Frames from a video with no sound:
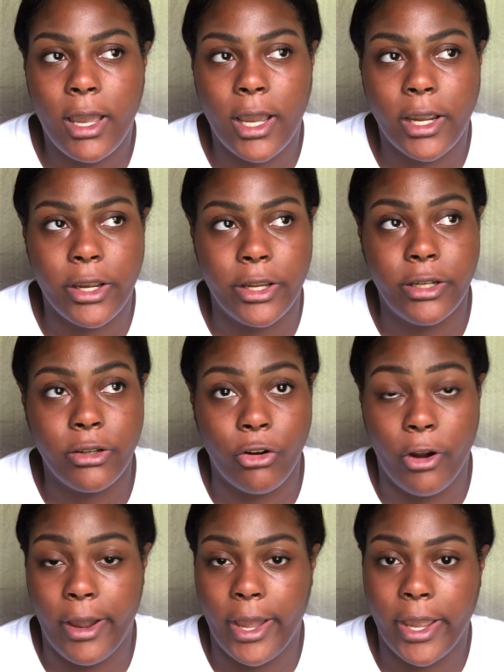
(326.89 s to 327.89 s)
I couldn't
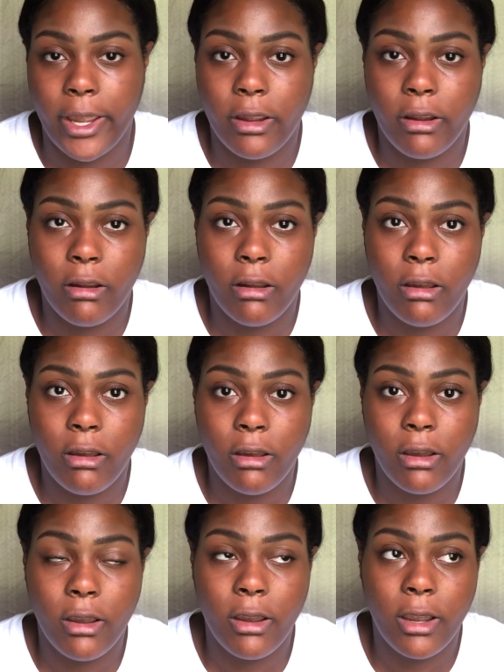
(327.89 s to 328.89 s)
cry,
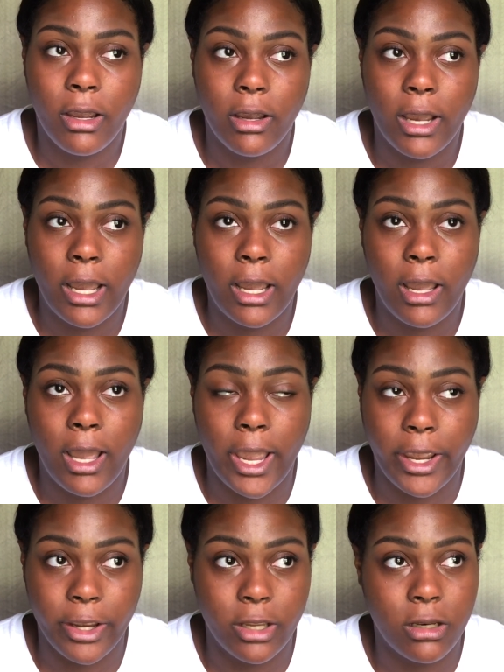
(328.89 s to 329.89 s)

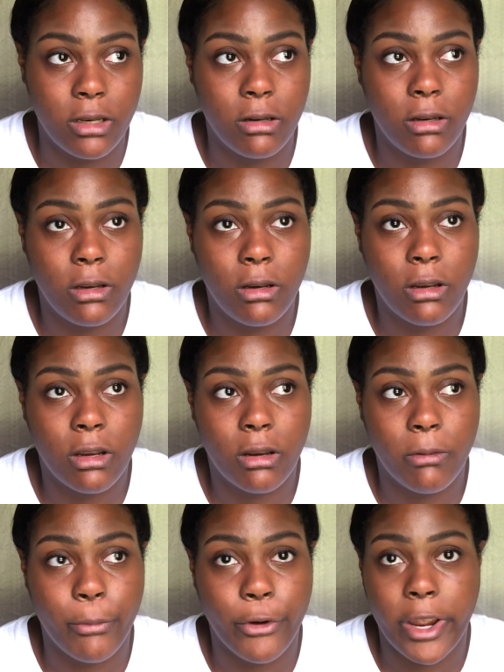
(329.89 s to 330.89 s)
I couldn't
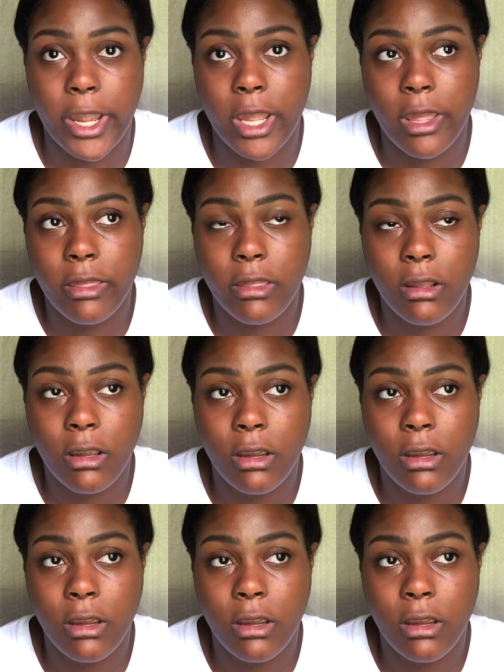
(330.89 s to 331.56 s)
breathe,